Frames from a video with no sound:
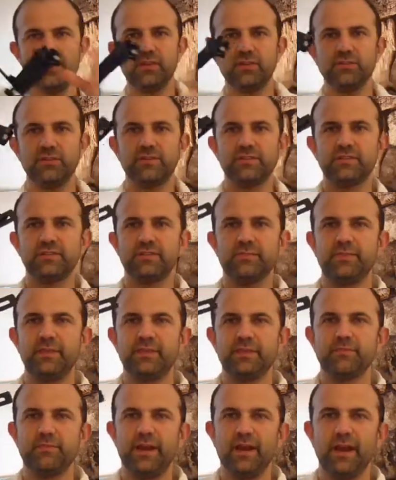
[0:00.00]
So this is the
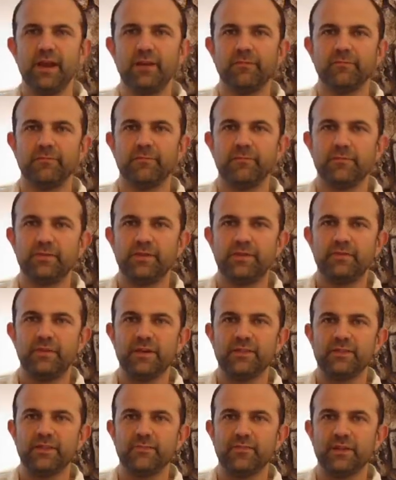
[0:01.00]
piece bare. It's
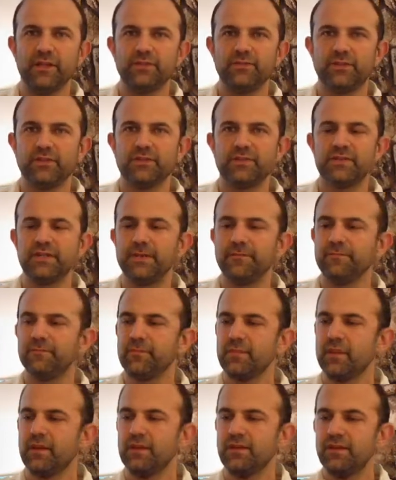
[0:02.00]
very simple, as you can see.
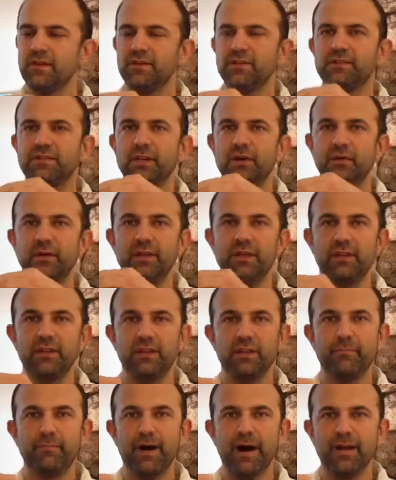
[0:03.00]
So
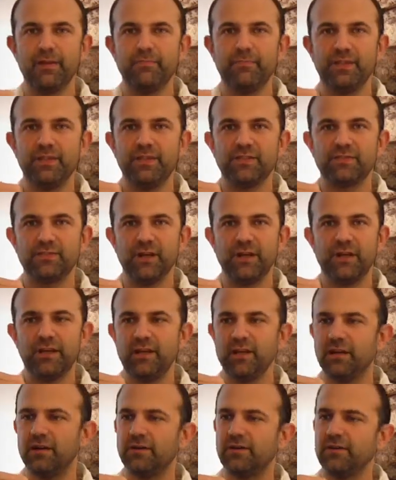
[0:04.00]
the bottom piece right
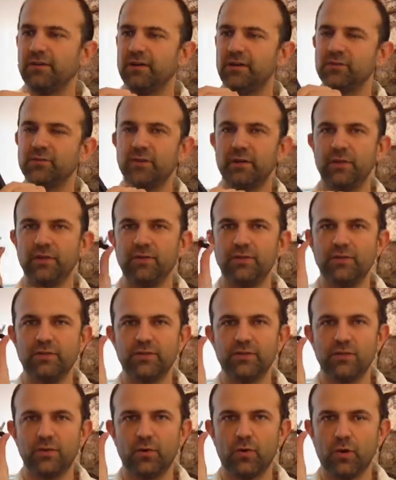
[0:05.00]
here is where you
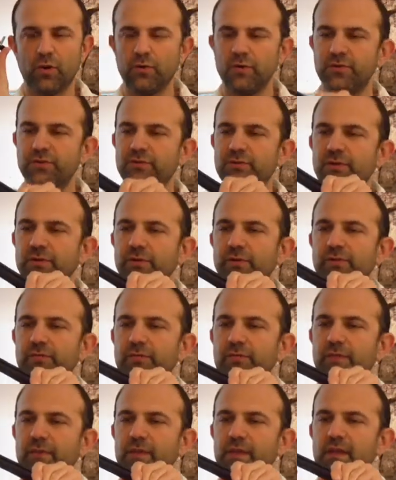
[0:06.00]
use your 1/4-inch screw
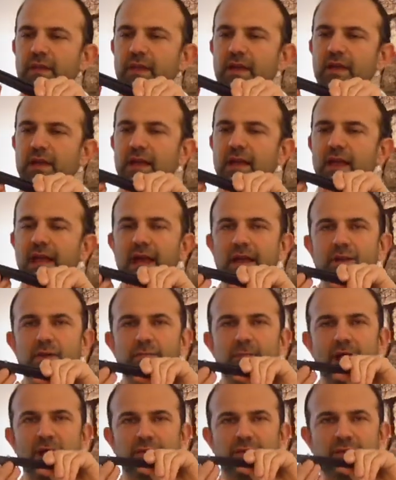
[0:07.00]
and you
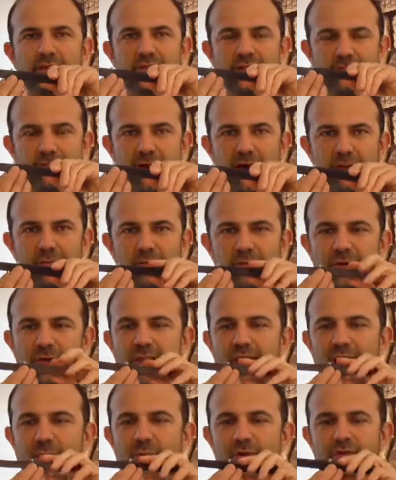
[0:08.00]
mount it into the bottom of your
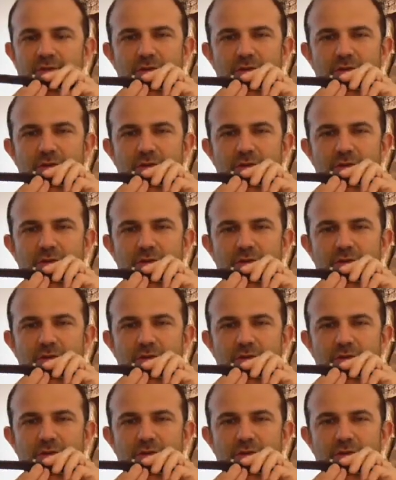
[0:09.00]
camera.